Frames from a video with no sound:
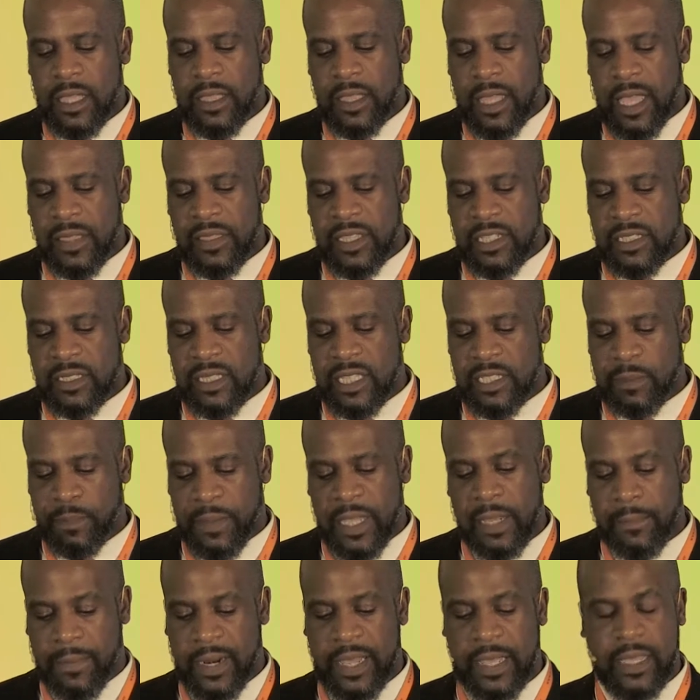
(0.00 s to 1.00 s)
these
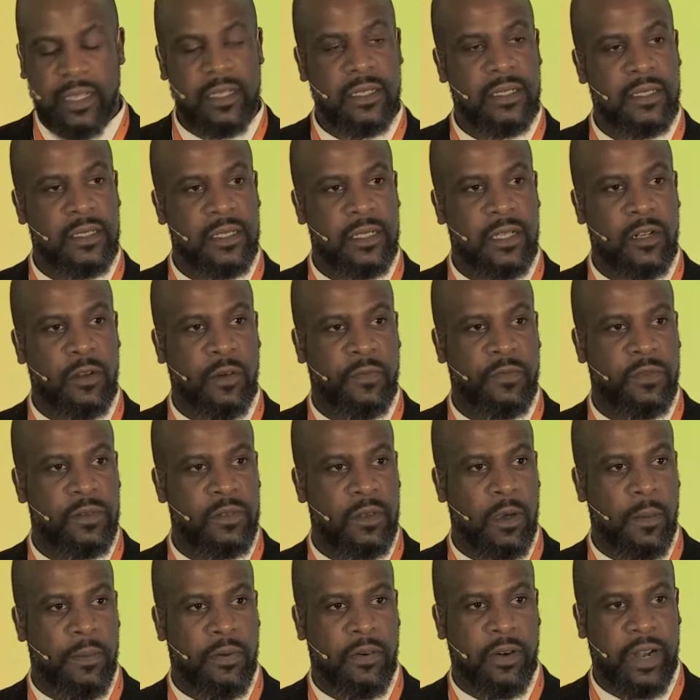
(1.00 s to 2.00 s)
big players can often
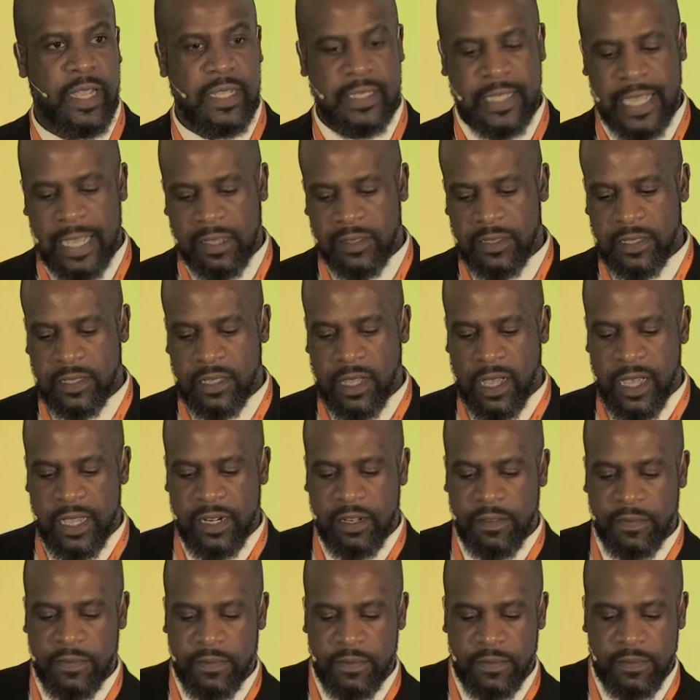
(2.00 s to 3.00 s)
operate outside
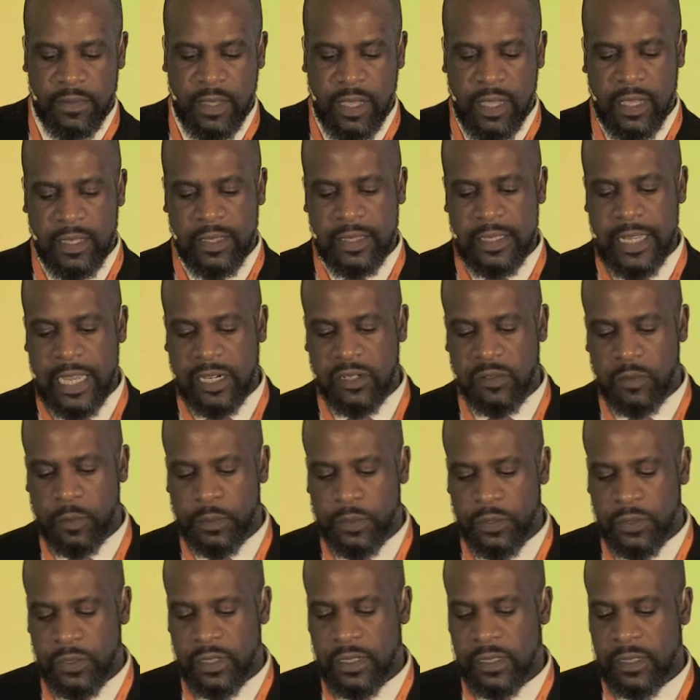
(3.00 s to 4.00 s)
of national
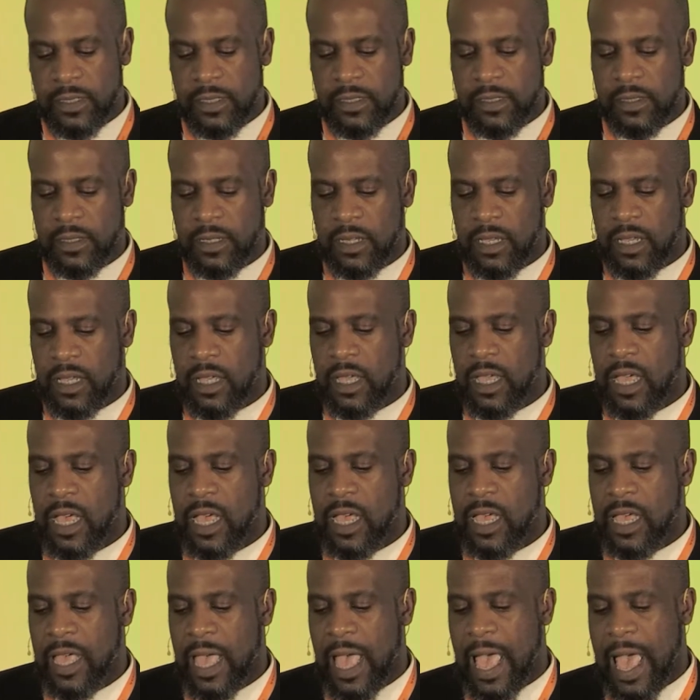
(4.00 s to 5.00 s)
borders
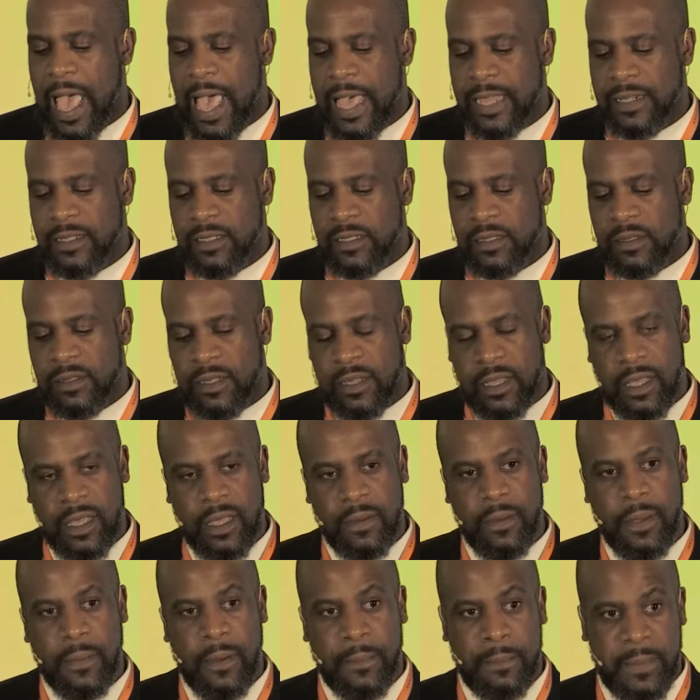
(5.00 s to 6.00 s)
and
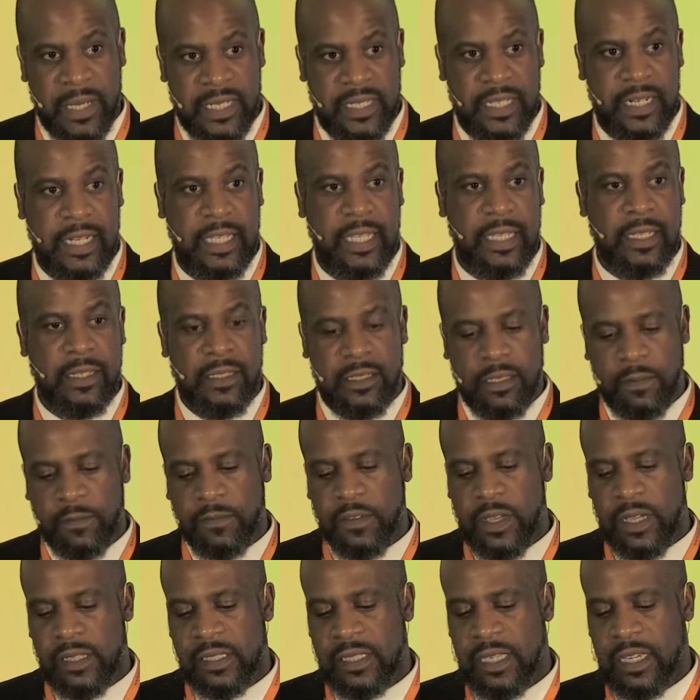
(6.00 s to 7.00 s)
are busily
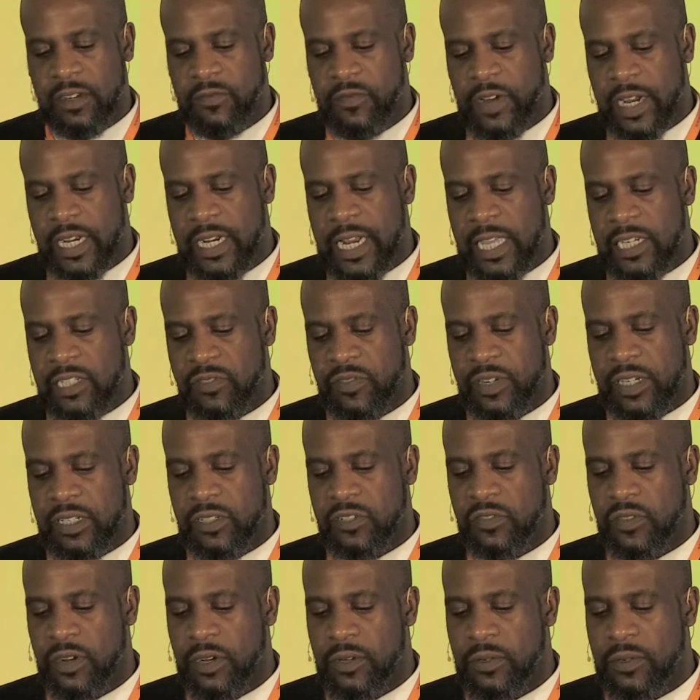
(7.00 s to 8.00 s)
subverting regulatory
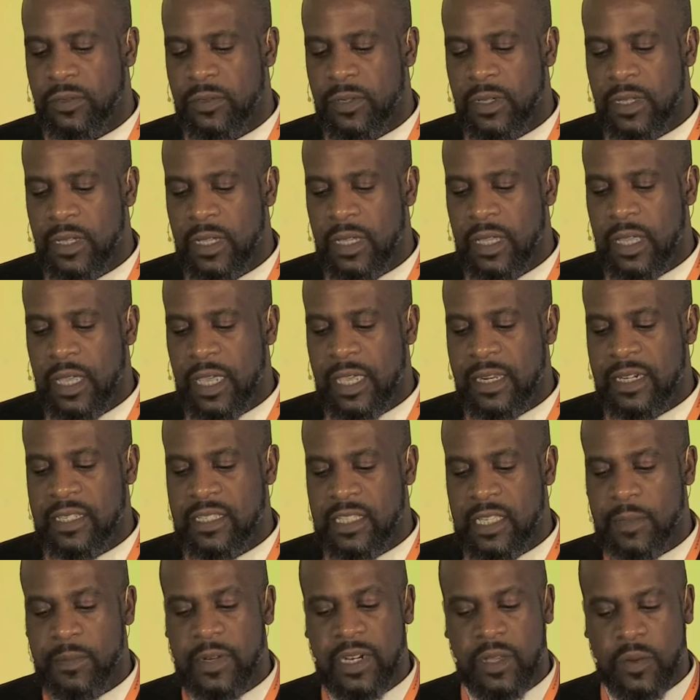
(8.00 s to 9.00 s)
control in a
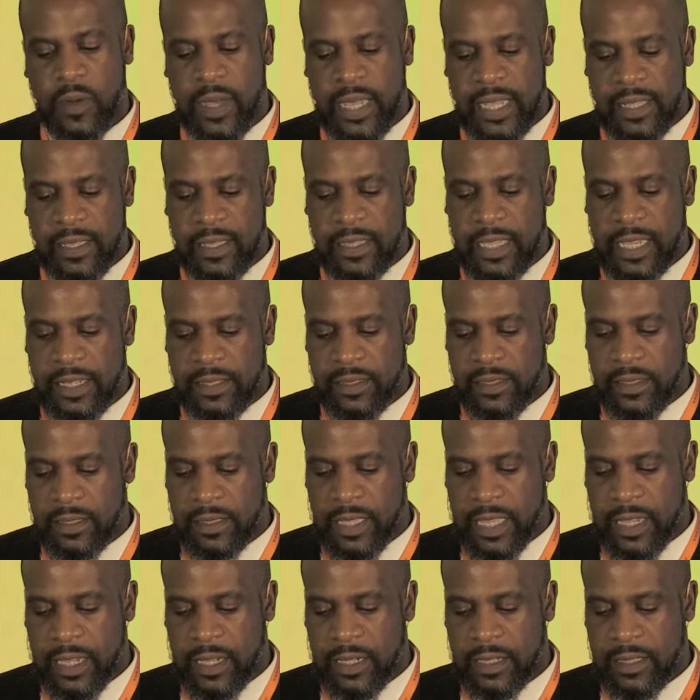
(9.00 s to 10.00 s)
similar way that they
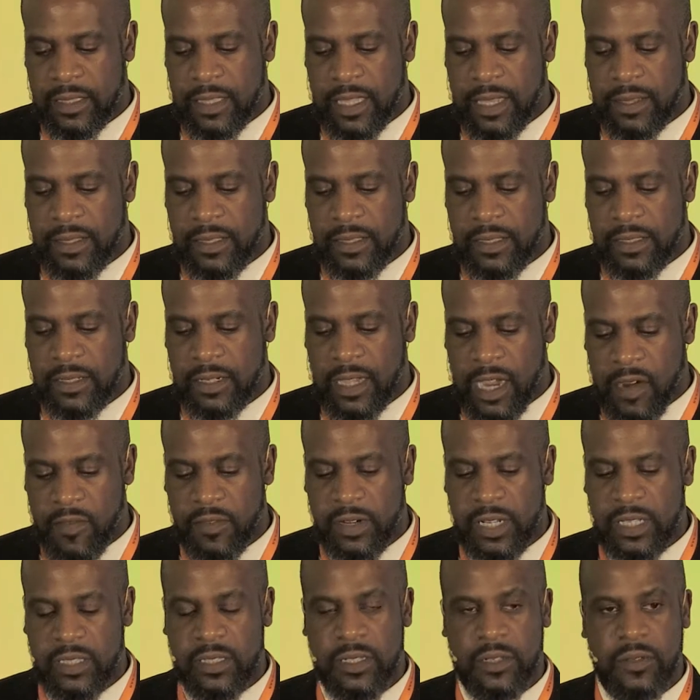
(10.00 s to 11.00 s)

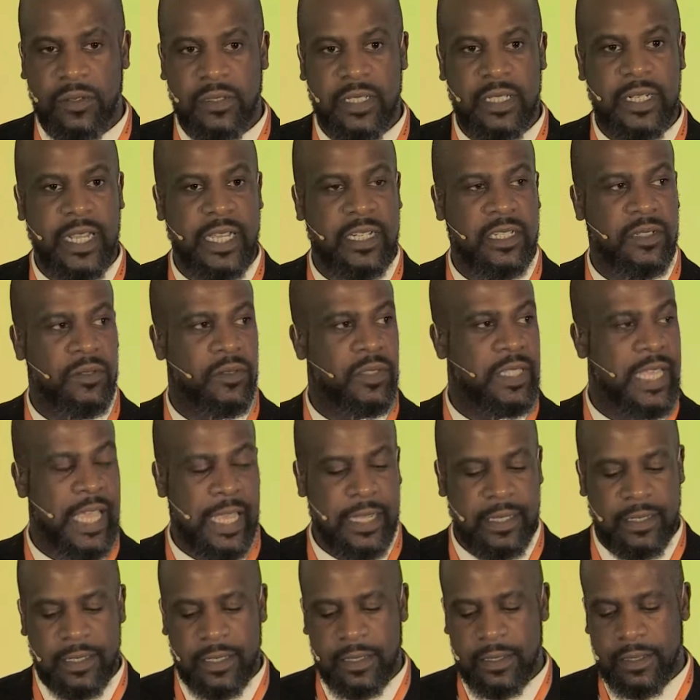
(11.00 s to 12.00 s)
currently do to national
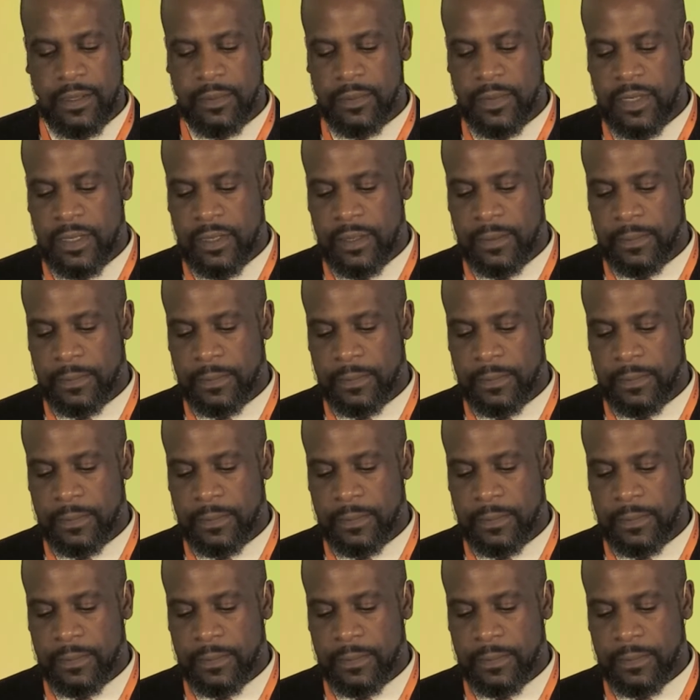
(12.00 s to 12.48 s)
tax systems.